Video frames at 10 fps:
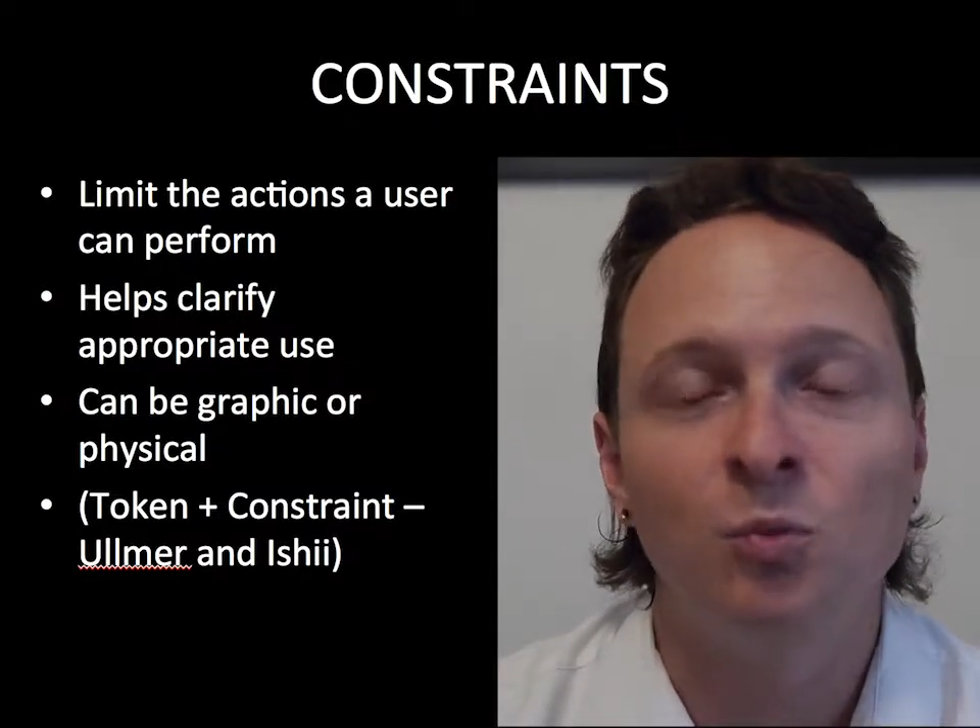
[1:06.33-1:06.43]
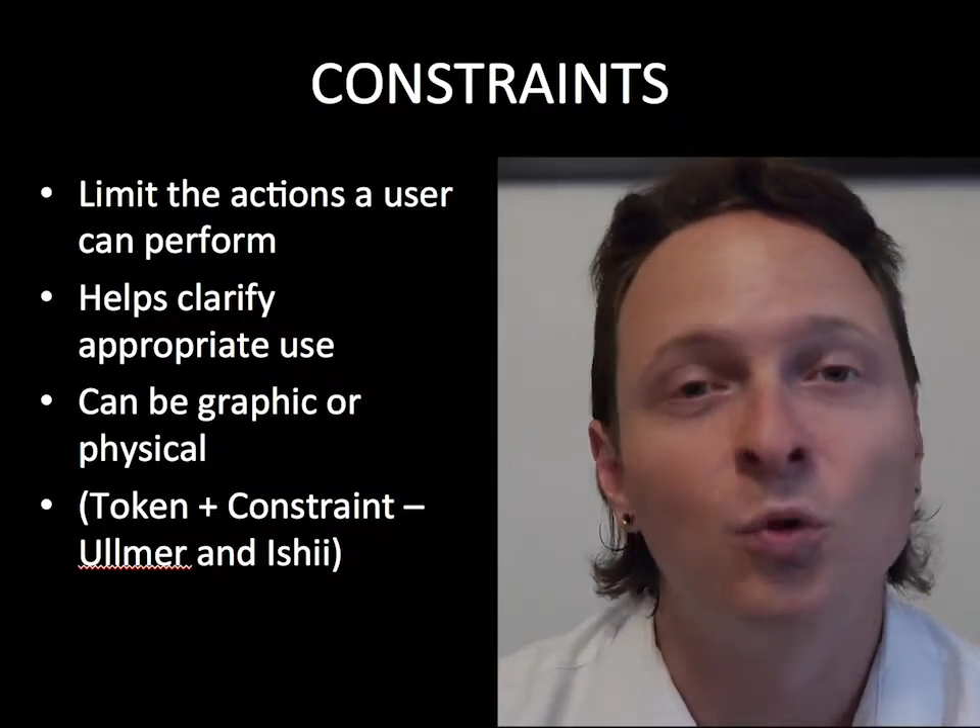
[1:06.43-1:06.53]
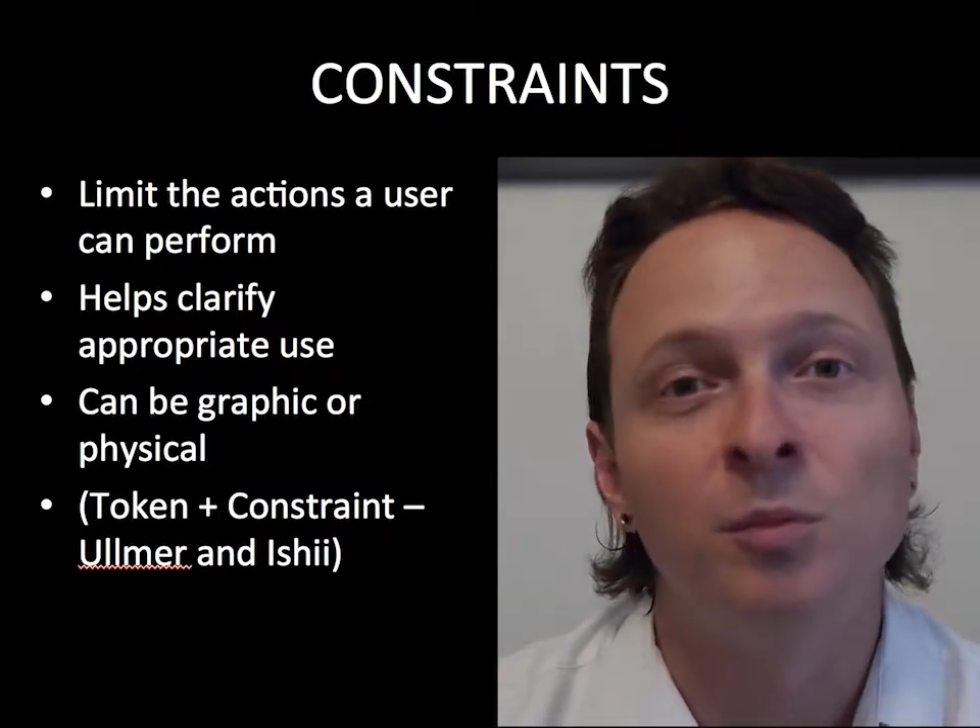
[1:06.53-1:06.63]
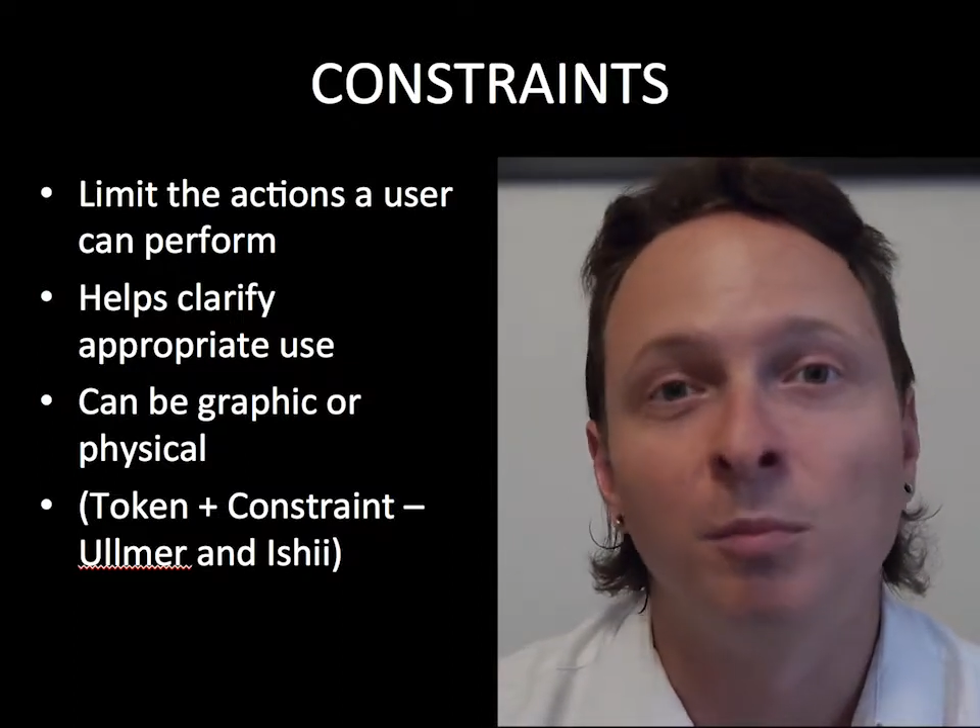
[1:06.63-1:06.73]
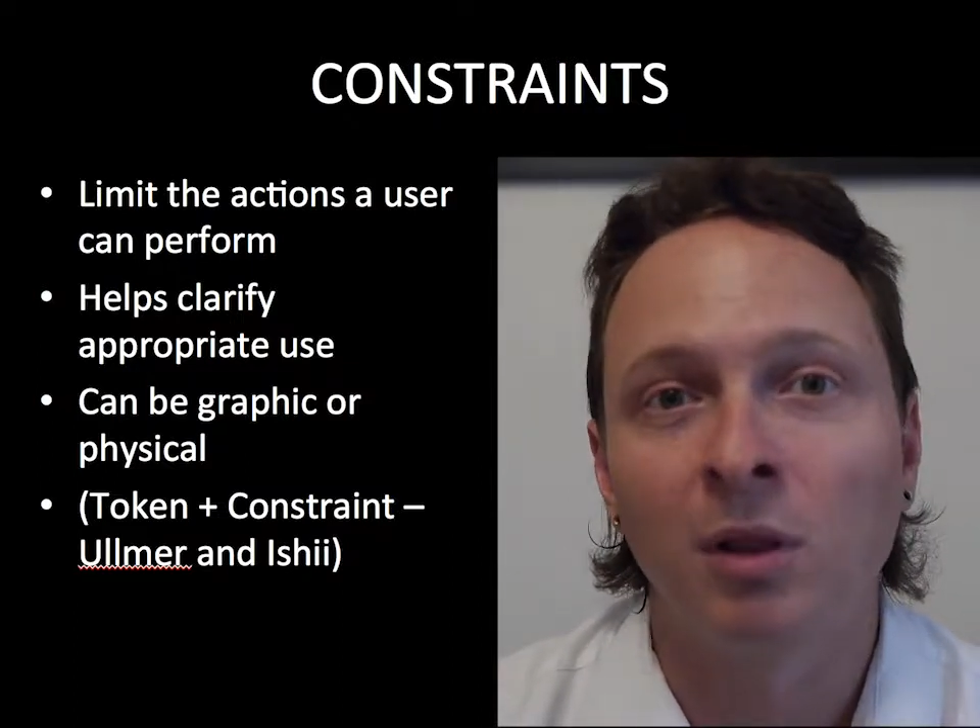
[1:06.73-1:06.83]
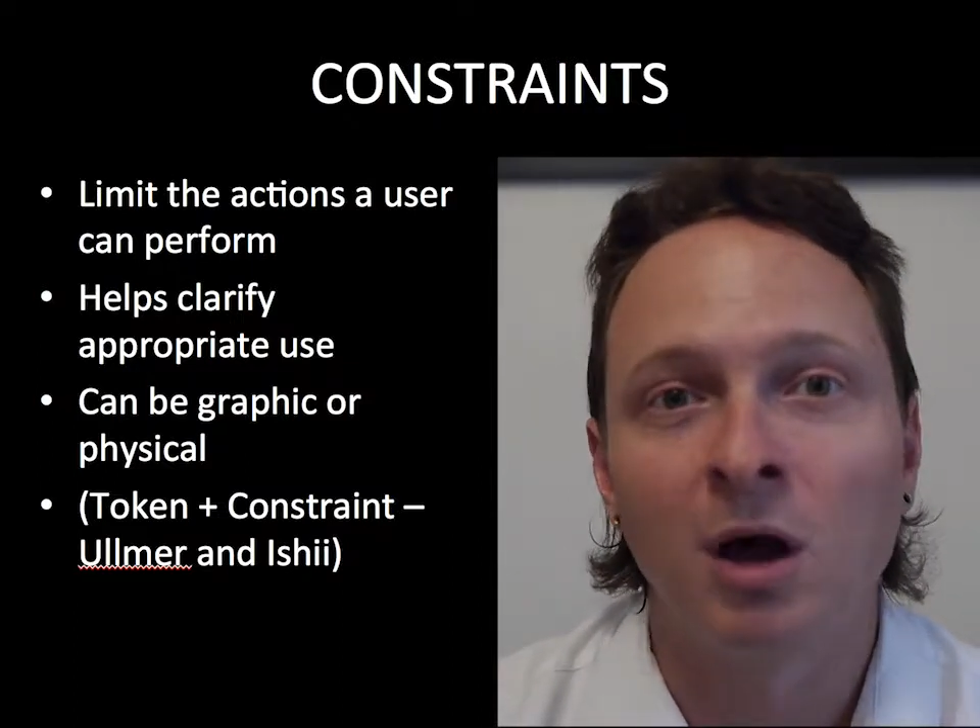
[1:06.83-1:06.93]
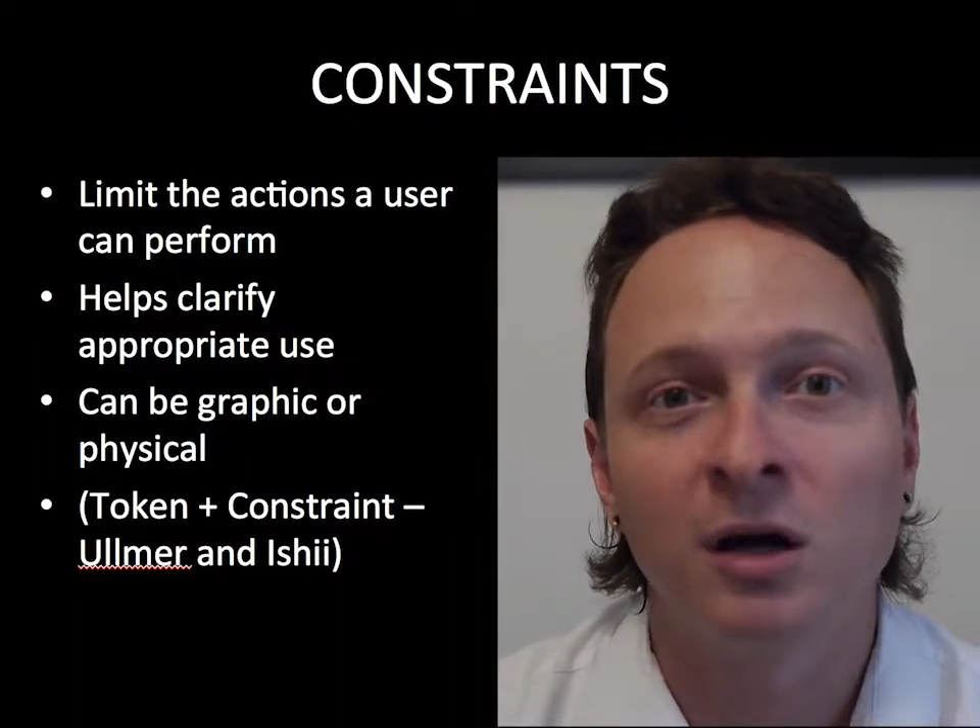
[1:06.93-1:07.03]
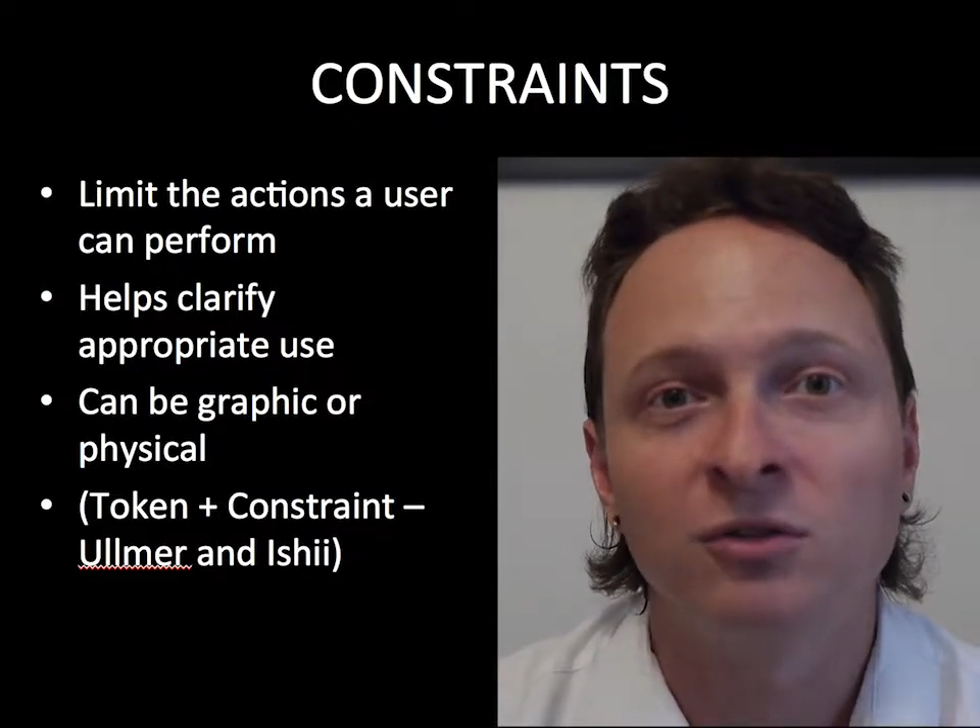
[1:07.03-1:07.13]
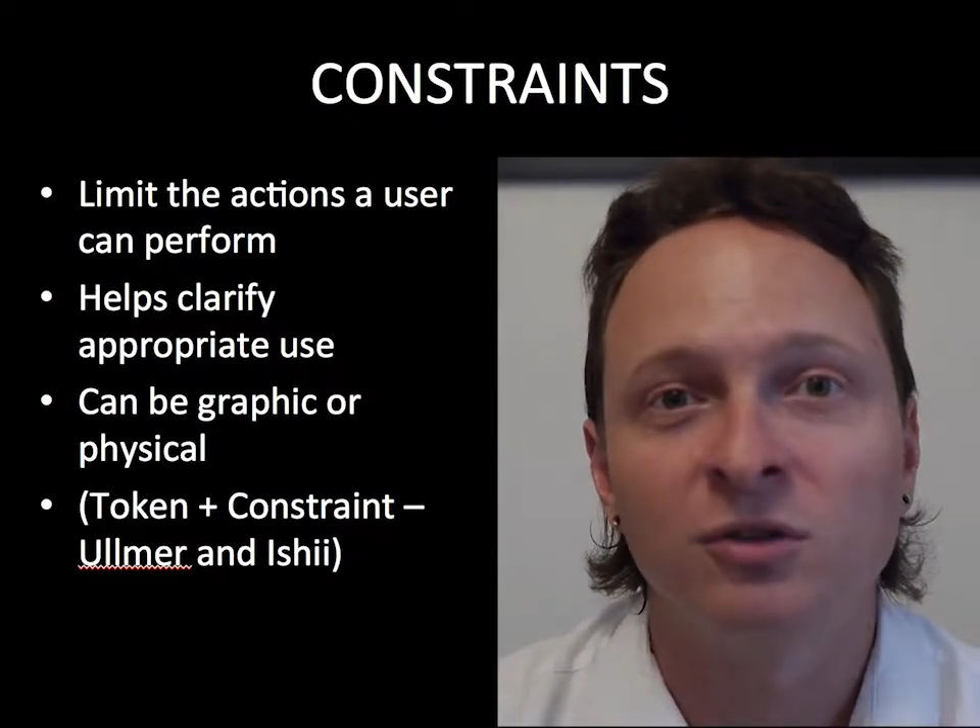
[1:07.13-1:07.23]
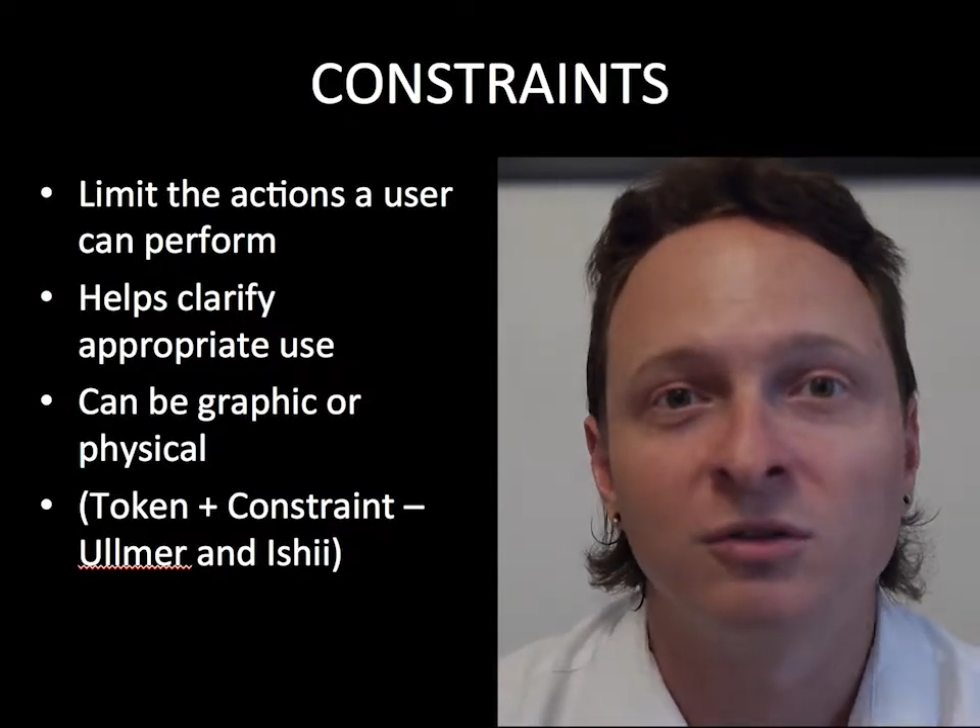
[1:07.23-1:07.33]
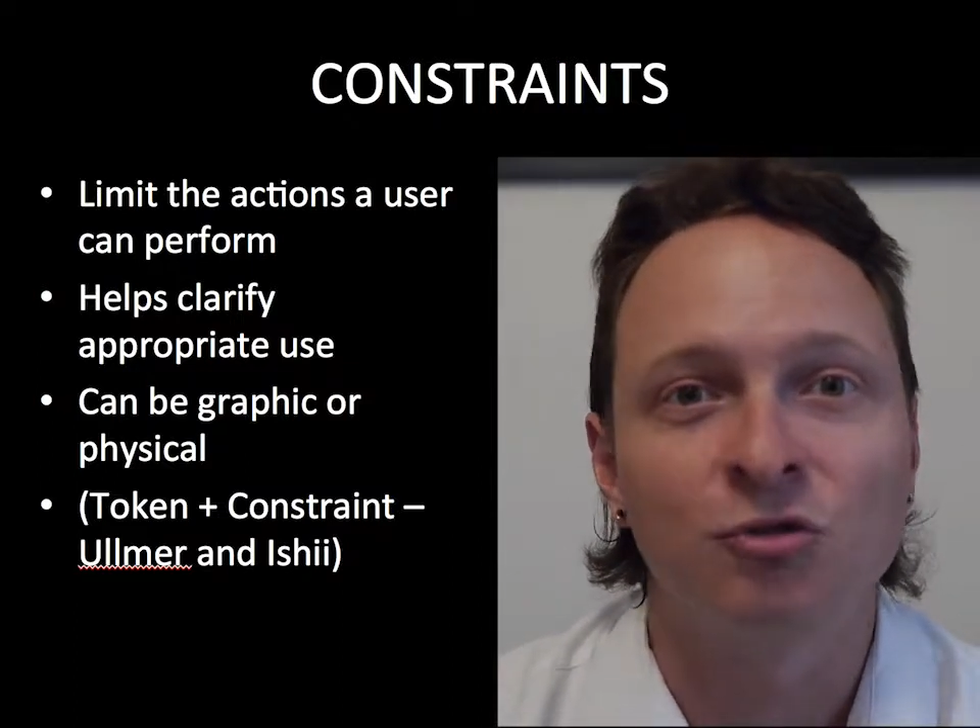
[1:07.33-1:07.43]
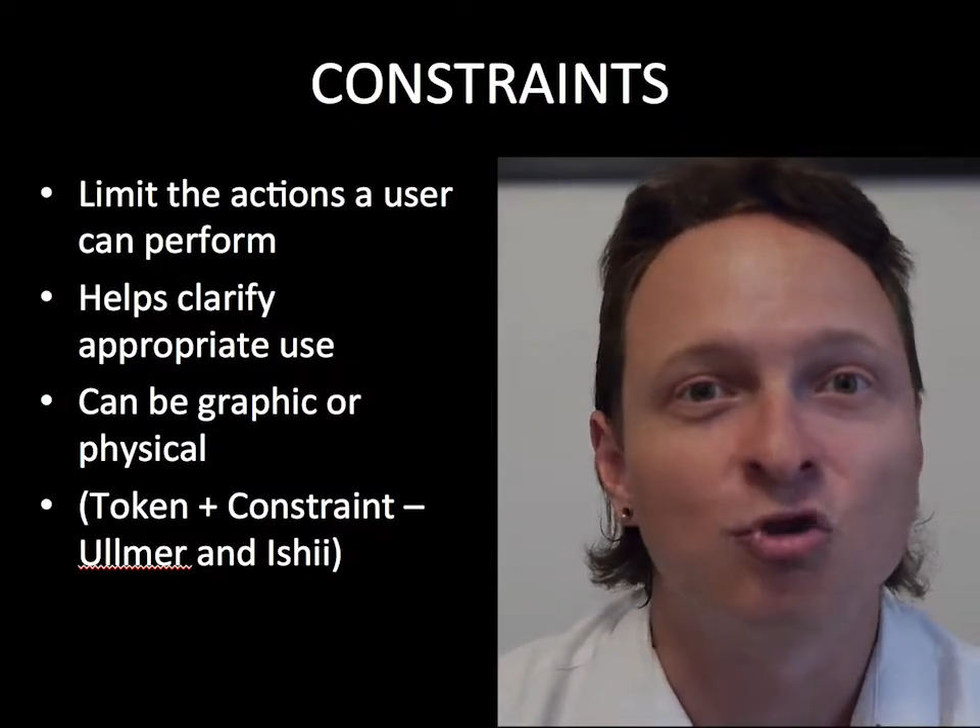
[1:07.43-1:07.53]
wooden blocks,